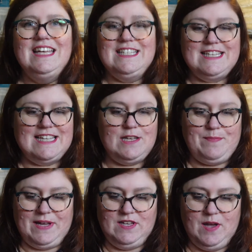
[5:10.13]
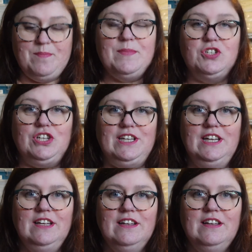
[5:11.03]
set up my
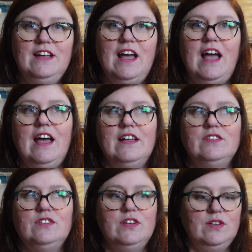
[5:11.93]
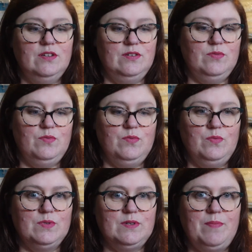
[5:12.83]
machine and
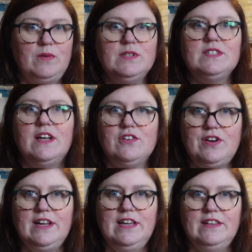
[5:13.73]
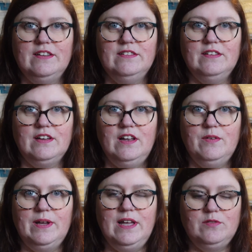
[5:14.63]
was about to start cranking the
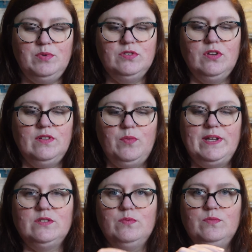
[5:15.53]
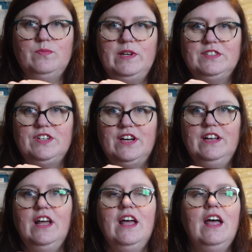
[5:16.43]
colourway. I'd put on the waste yarn,
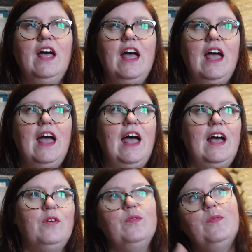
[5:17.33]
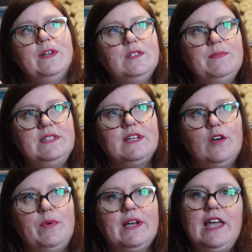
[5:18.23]
went and made a
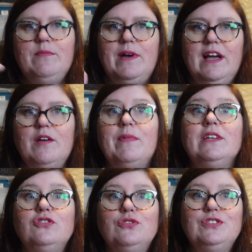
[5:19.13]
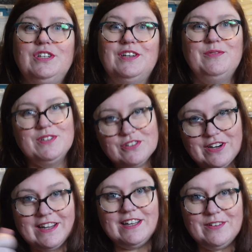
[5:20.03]
cuppa, came back and my daughter was
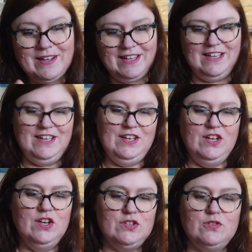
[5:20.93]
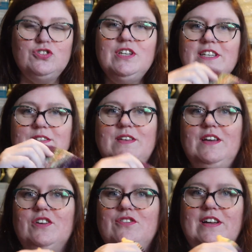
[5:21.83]
cranking away. So she has
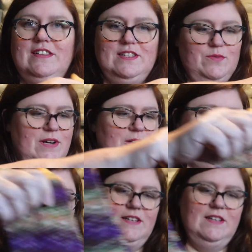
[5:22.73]
cranked this one out.